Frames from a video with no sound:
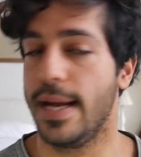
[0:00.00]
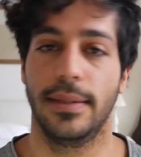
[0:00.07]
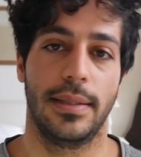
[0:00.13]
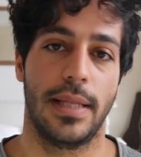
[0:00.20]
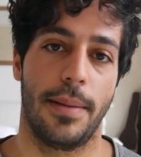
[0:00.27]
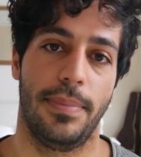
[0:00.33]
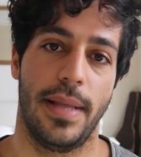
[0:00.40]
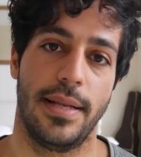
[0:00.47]

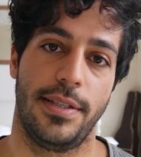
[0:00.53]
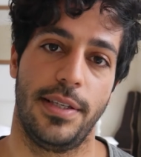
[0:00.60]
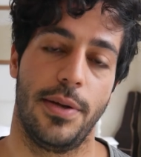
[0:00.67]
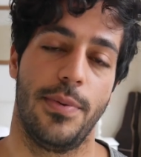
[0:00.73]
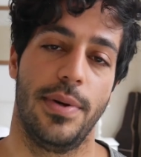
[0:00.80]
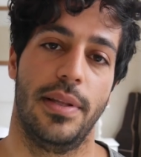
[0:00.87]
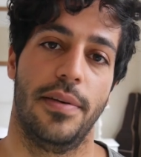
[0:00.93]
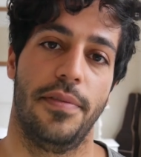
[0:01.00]
ended up
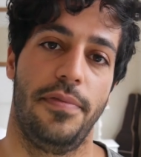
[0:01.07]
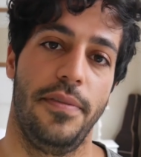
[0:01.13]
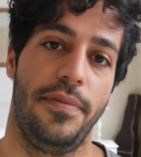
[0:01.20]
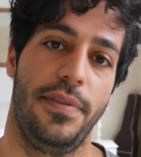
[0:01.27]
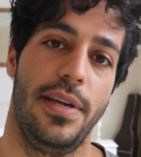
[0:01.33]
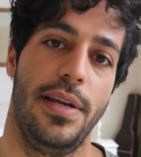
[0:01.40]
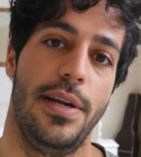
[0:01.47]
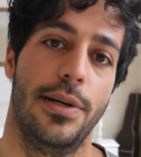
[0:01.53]
dancing with a
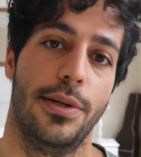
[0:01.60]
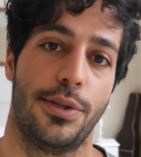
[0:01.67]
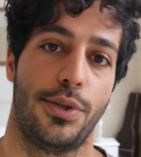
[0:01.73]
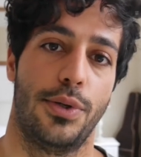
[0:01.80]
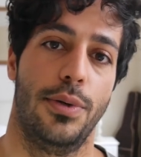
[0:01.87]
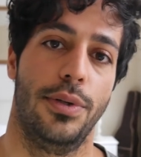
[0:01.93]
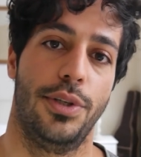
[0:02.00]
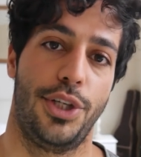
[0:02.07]
50
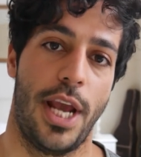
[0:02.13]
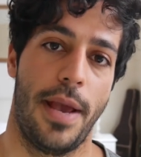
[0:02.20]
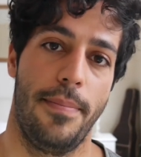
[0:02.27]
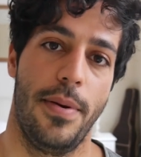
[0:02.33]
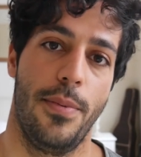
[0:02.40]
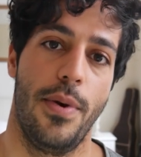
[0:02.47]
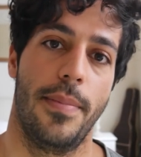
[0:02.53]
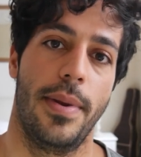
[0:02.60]
years old
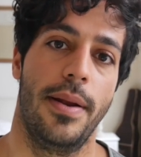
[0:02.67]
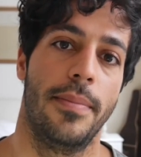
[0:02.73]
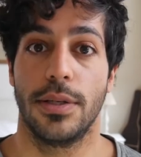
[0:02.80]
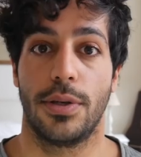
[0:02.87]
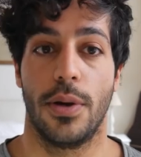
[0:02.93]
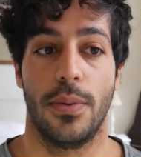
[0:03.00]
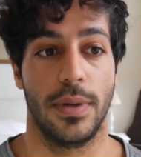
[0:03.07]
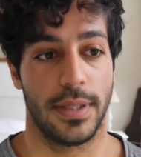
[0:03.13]
chubby woman,
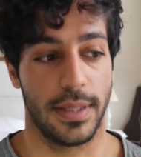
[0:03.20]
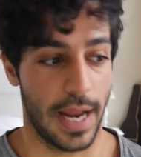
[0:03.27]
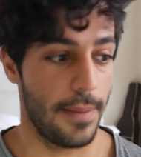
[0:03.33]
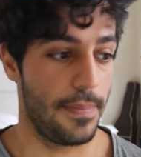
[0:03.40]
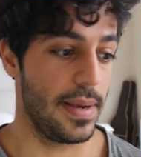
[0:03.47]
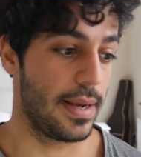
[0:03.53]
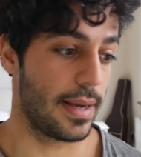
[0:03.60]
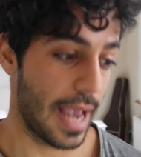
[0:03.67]
so it was an
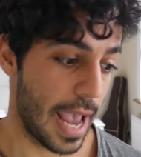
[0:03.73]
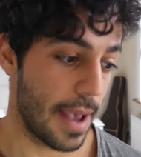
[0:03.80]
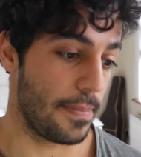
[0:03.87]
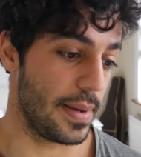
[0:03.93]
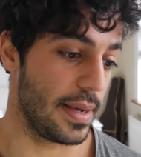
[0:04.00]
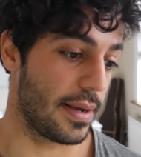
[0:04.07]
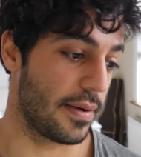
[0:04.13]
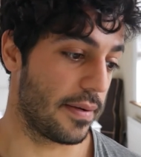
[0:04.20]
epic,
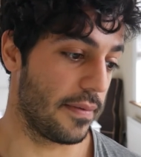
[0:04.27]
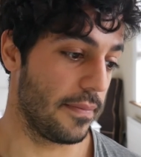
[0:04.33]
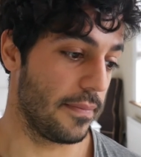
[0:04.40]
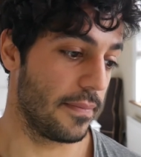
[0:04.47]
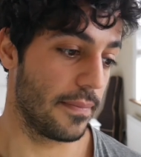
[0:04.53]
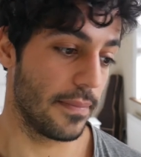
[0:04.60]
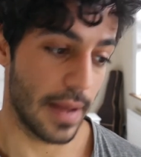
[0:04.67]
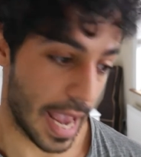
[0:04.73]
epic,
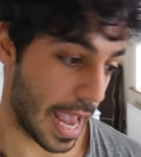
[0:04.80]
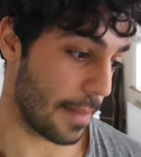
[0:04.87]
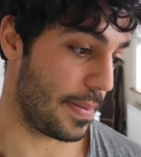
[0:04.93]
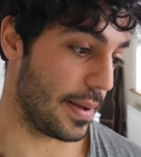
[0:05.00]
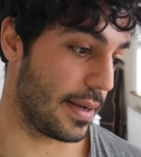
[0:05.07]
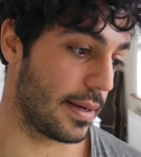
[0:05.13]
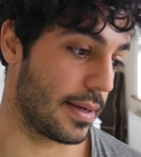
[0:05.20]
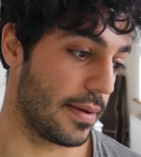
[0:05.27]

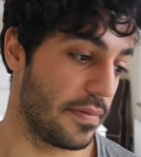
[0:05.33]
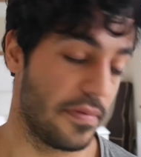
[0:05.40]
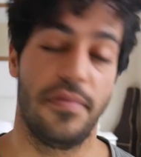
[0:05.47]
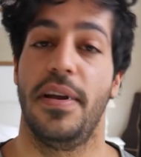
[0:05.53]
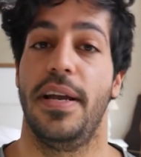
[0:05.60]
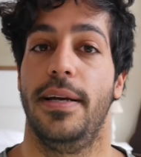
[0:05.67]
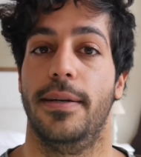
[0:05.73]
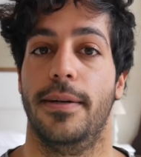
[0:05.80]
epic
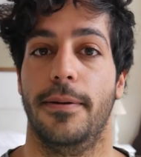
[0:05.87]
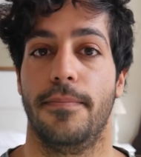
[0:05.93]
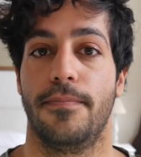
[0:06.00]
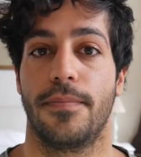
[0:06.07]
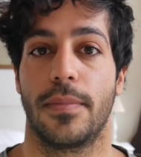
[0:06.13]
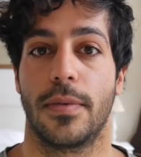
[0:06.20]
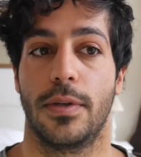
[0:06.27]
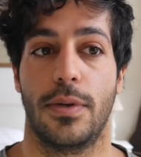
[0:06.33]
fail.
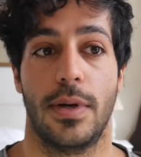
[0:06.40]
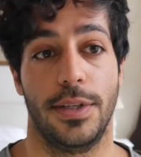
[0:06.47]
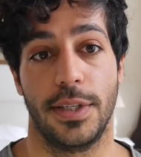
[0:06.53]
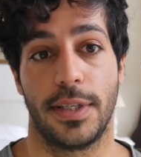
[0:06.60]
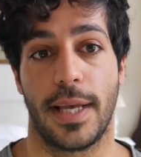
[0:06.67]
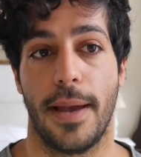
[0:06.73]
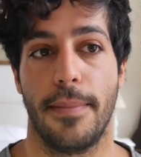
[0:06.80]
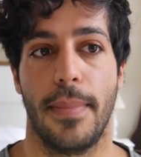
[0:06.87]
So I
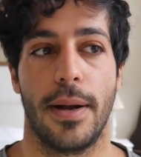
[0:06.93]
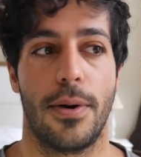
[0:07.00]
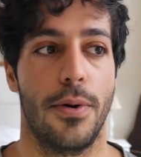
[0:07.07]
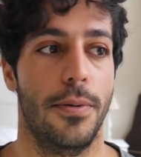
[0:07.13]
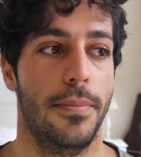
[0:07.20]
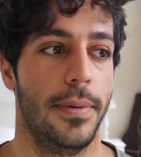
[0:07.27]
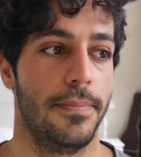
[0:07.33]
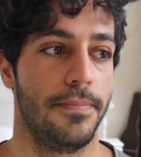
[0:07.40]
just came back
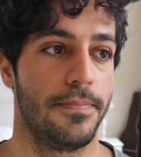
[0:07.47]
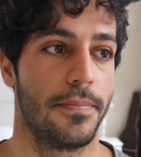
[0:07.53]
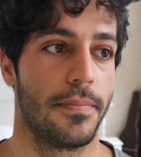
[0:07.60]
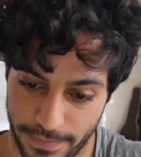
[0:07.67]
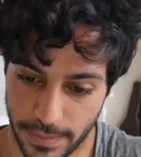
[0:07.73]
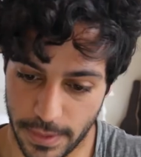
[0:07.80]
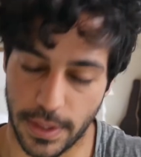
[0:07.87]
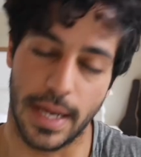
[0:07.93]
home.
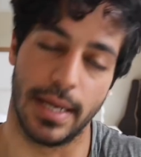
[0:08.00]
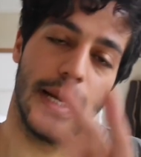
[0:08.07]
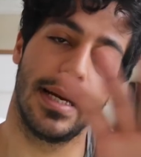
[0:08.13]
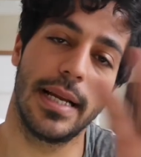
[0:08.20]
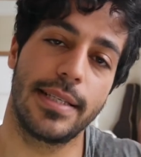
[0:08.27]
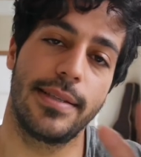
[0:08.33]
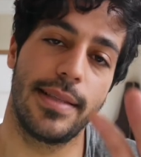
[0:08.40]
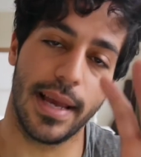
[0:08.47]
Okay,
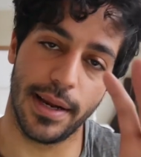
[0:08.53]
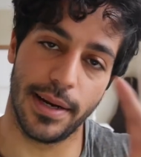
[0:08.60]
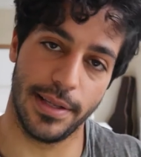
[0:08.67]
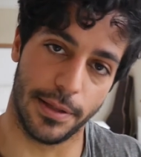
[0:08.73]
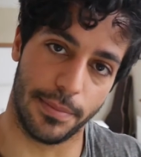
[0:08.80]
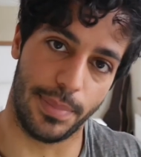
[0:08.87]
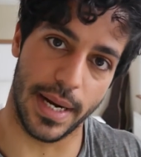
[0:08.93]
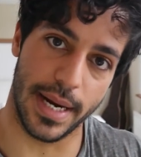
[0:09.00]
let's take a
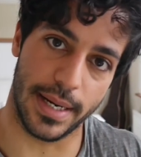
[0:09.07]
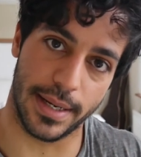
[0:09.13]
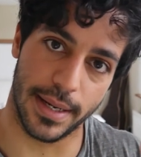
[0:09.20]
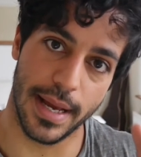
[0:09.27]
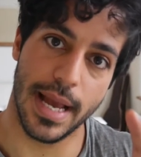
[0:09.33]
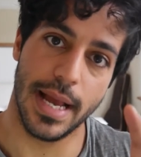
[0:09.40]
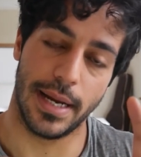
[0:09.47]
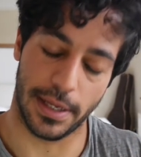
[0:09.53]
little
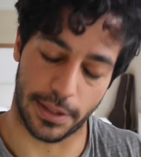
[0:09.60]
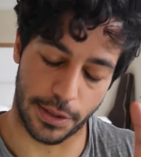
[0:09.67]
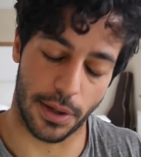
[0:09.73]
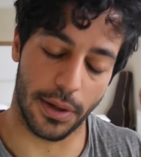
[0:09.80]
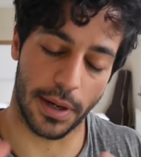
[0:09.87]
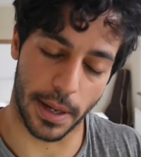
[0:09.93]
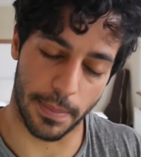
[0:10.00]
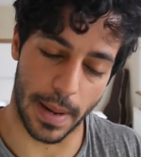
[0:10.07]
break. Let's
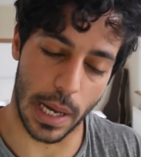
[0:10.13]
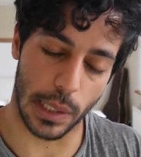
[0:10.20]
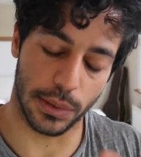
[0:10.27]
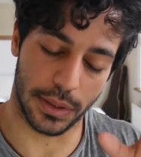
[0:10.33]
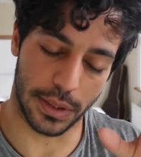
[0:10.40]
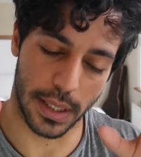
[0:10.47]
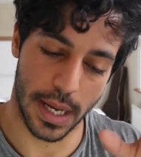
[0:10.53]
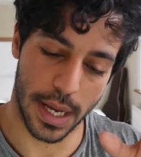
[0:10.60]
talk
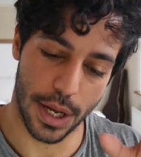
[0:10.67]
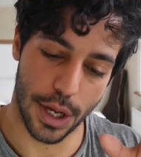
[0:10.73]
about